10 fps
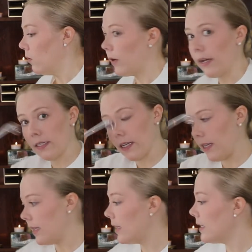we'll get to
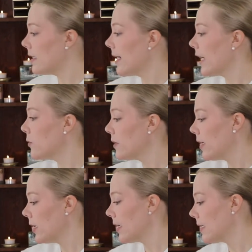these
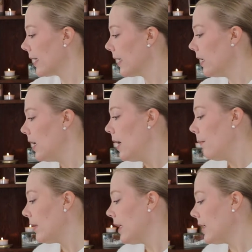attachments here in a second,
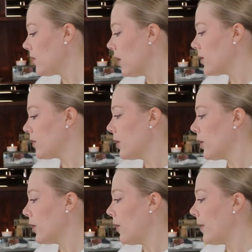but then it's also going
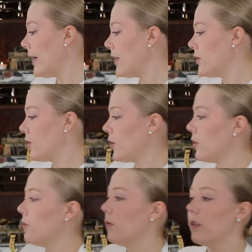to go
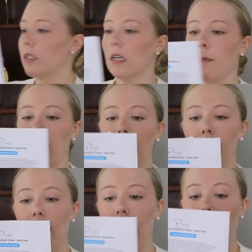into some
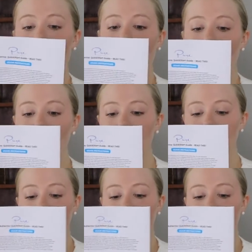of how